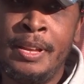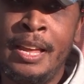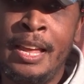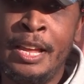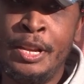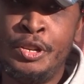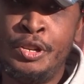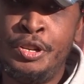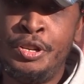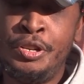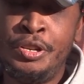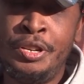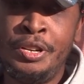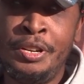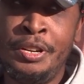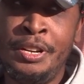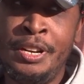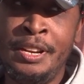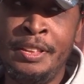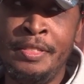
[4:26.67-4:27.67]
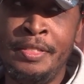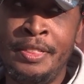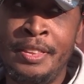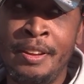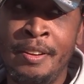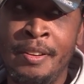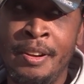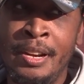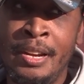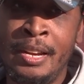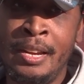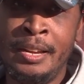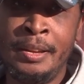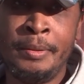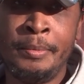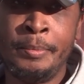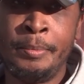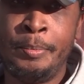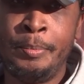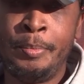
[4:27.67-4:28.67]
it should, in theory,
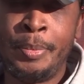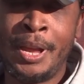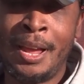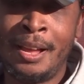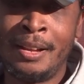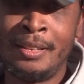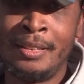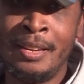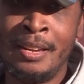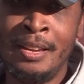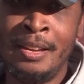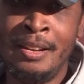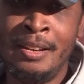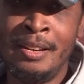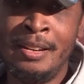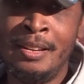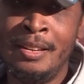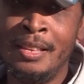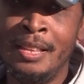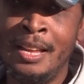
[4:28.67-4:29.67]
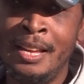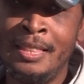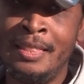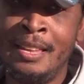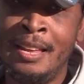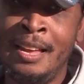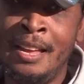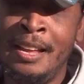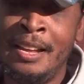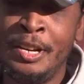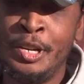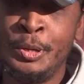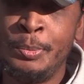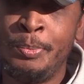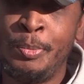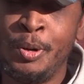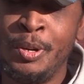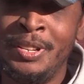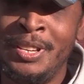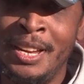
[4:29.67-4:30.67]
packed in like that,
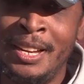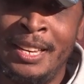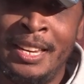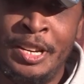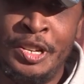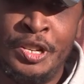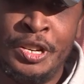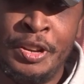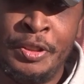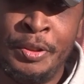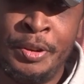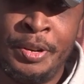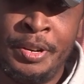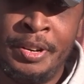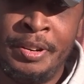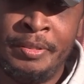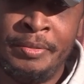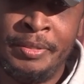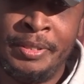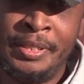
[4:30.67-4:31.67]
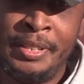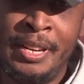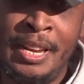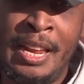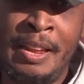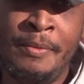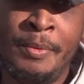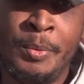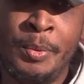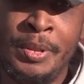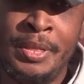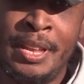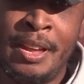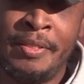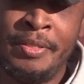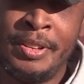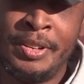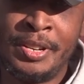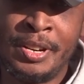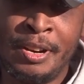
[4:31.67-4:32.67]
protect each other, even
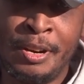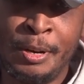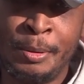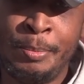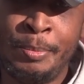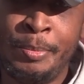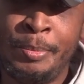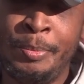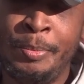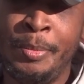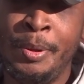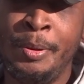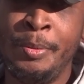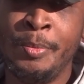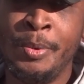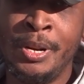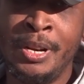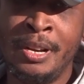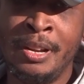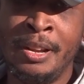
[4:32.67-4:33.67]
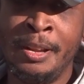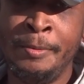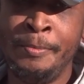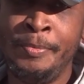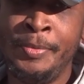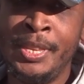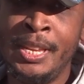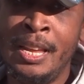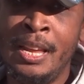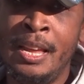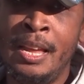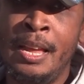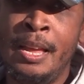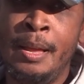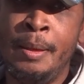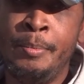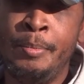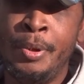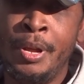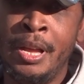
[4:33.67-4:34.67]
without the tarp and whatnot.
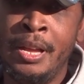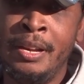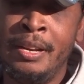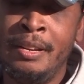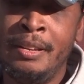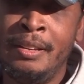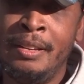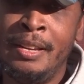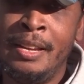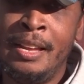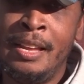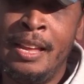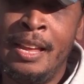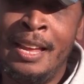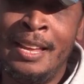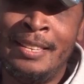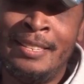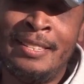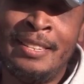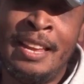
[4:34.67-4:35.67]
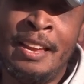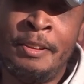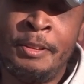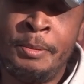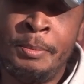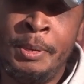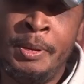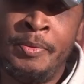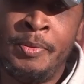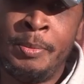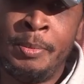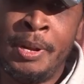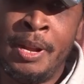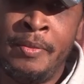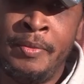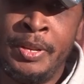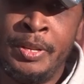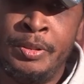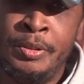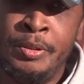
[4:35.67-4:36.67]
But it saves me from
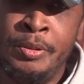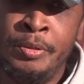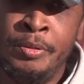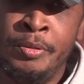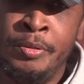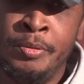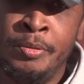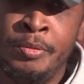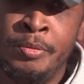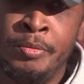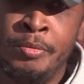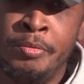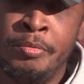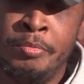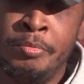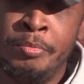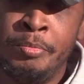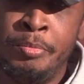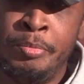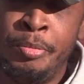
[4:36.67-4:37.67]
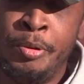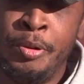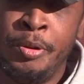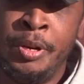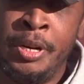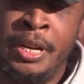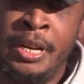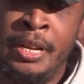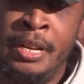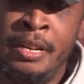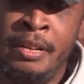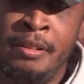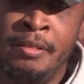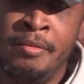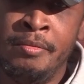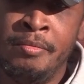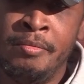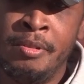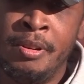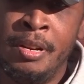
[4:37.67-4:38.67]
having to put
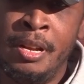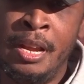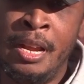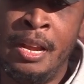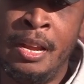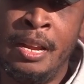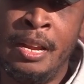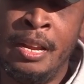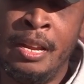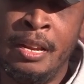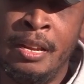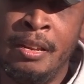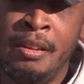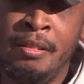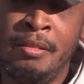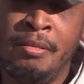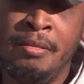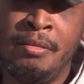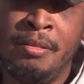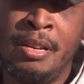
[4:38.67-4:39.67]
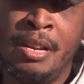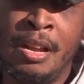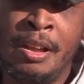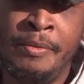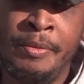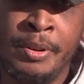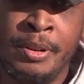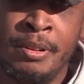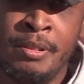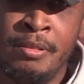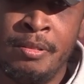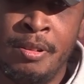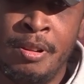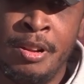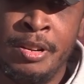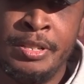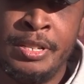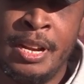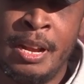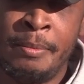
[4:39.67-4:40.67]
in a cover
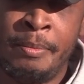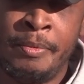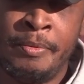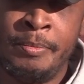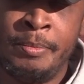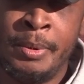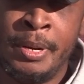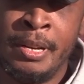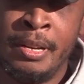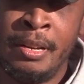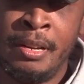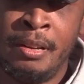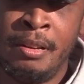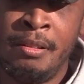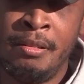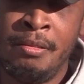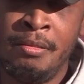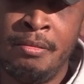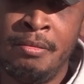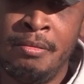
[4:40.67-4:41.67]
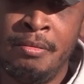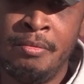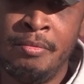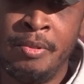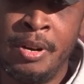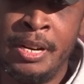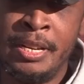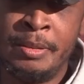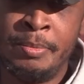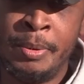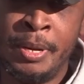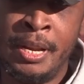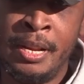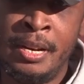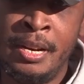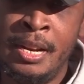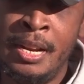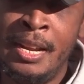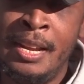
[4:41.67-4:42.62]
on top of my raised bed.